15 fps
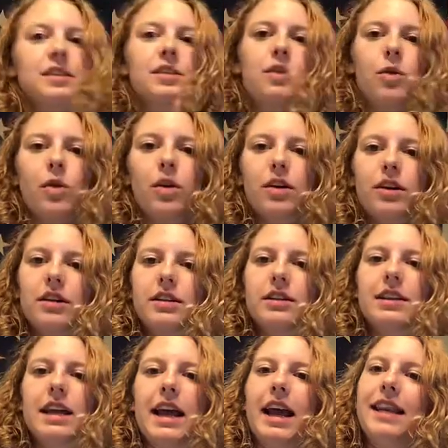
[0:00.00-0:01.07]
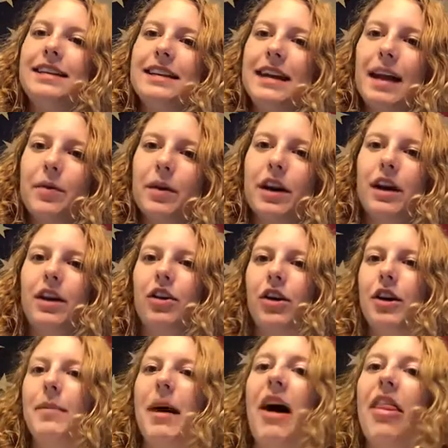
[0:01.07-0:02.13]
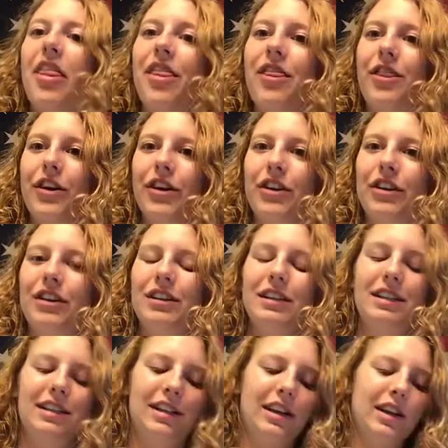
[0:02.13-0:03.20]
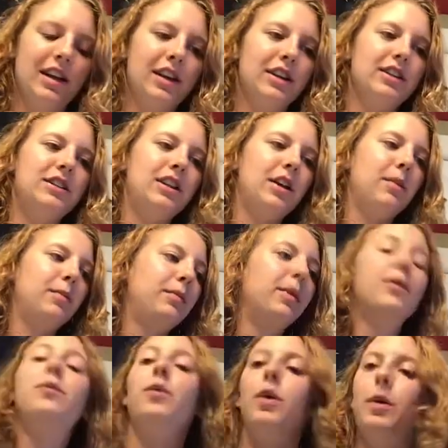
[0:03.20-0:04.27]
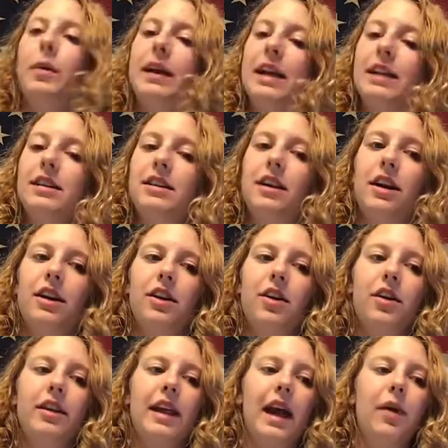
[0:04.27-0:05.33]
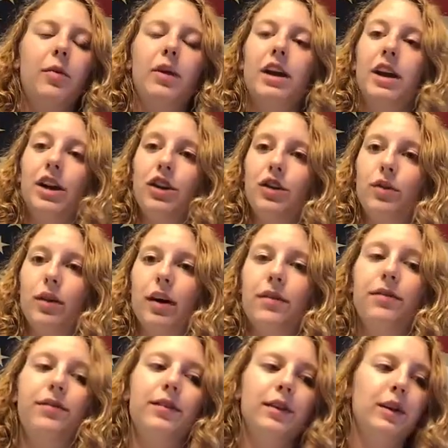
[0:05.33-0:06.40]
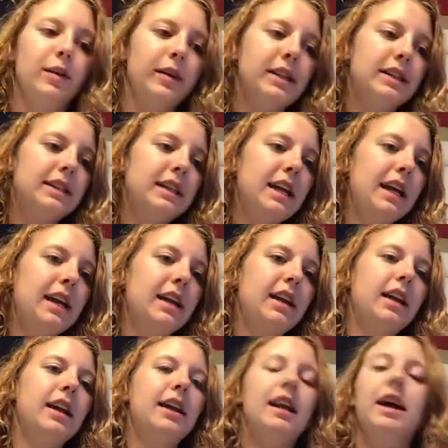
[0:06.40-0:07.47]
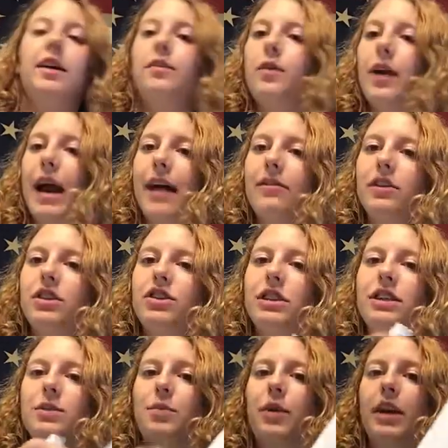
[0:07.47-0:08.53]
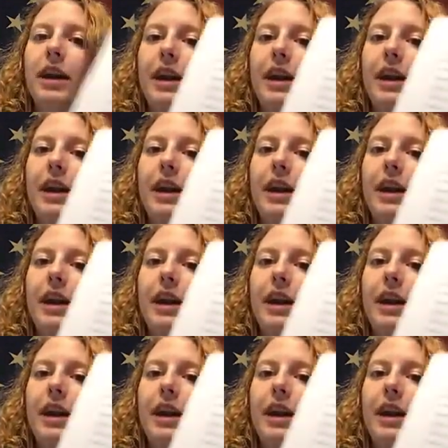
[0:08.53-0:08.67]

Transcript: quarters, and today we're going to learn about thirds. So before we get started on that, we're going to do our fluency. Now if you have the sheets printed